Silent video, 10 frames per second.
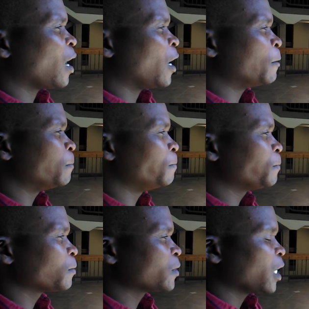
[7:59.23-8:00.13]

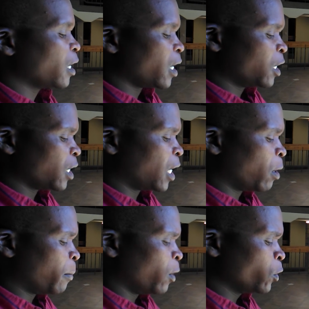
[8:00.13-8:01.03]

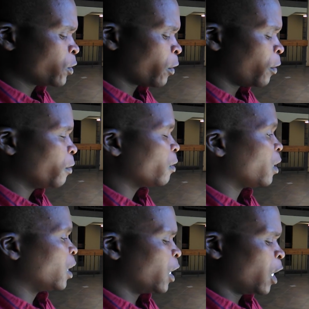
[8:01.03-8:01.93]
I'm also
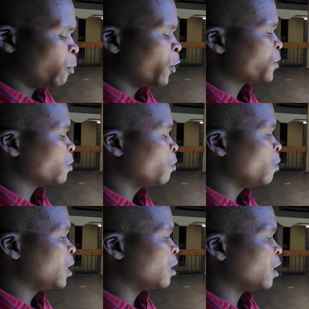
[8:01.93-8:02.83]
a person
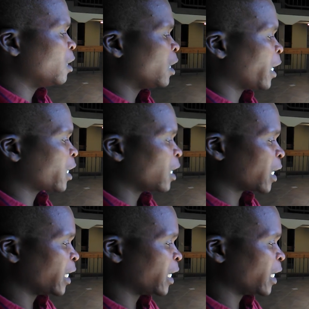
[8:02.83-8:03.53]
who like